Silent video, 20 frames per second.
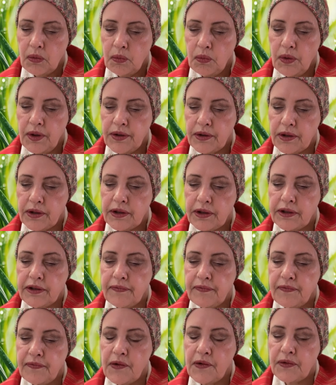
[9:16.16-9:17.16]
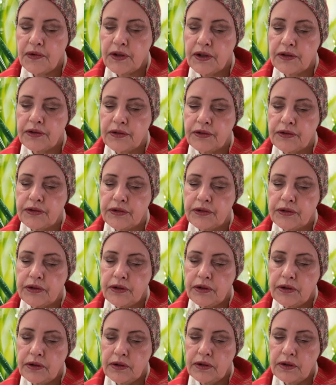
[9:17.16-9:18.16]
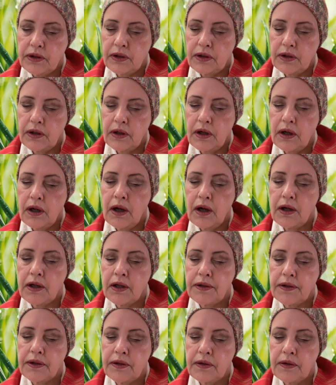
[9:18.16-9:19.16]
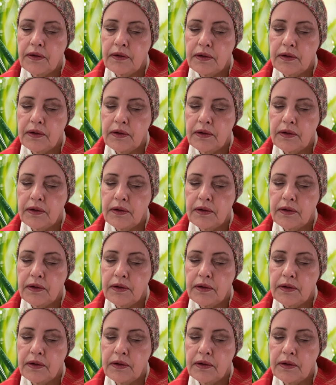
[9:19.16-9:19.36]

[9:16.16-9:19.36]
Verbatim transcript: we are going to focus on